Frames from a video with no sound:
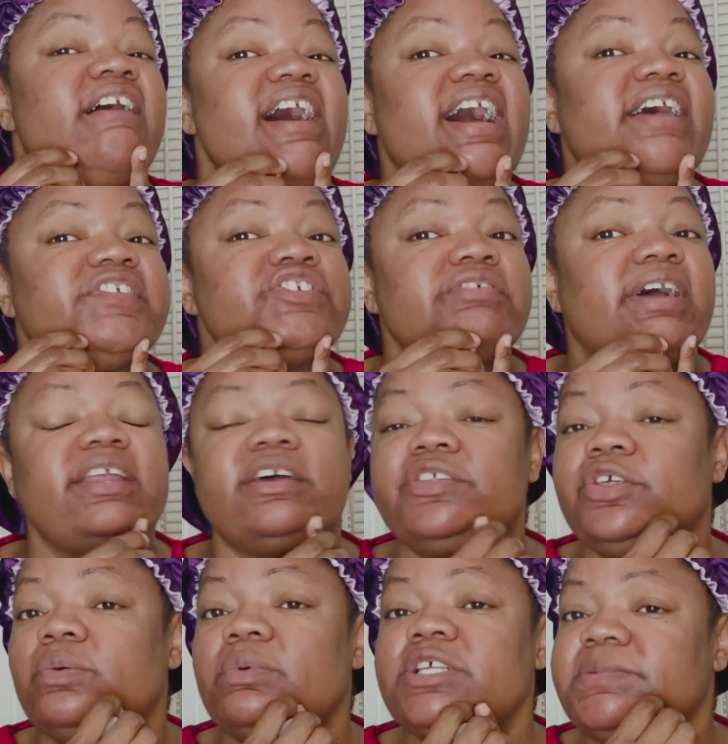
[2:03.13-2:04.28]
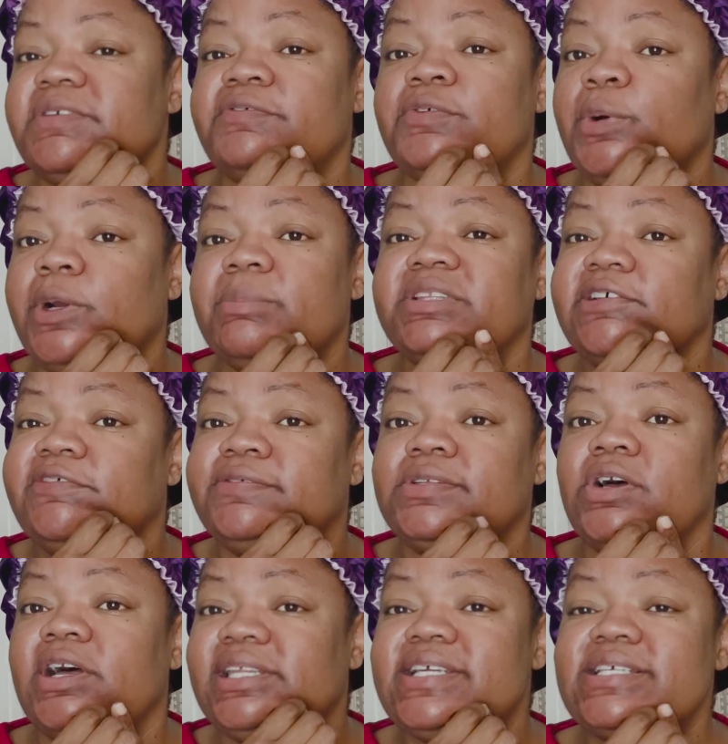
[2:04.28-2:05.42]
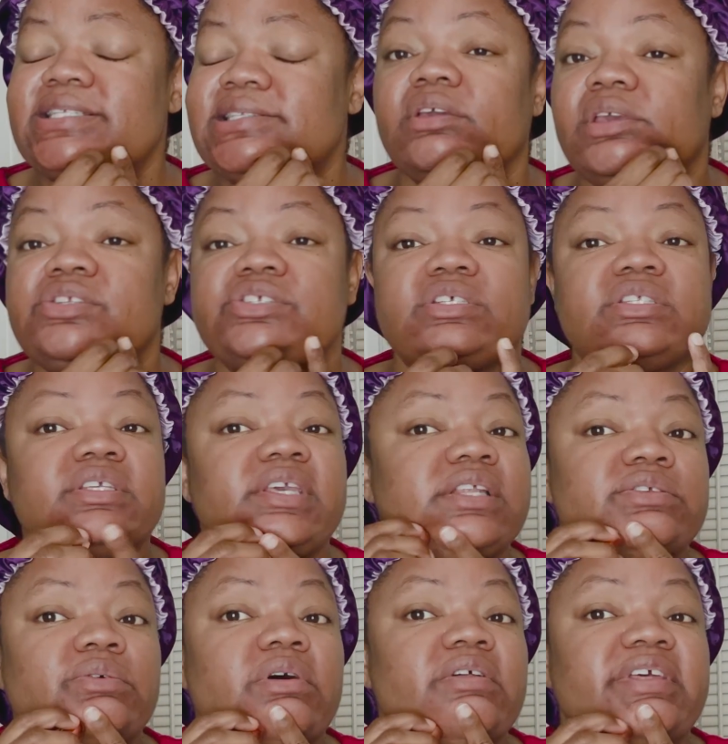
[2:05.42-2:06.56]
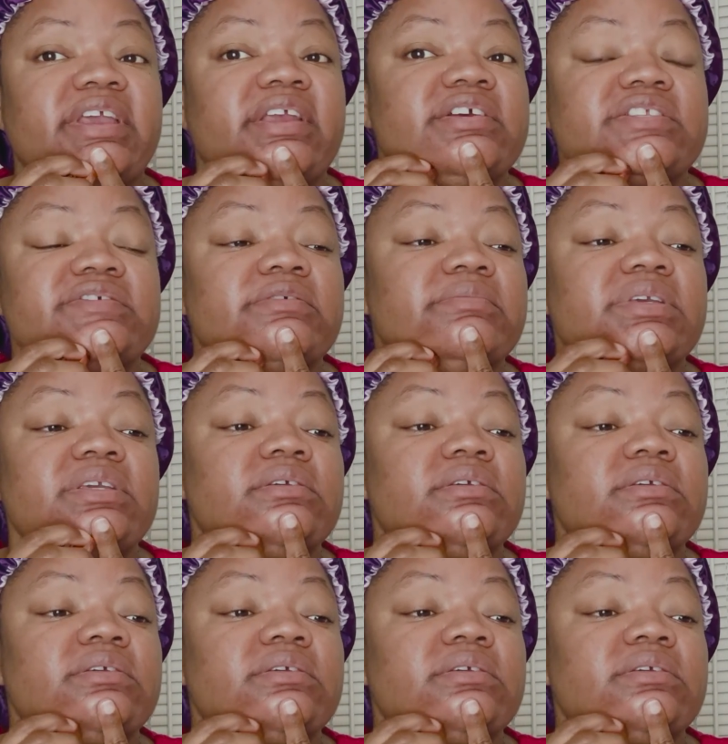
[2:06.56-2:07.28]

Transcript: I've tried other ones before, but the flawless, it just gets all the hairs for me.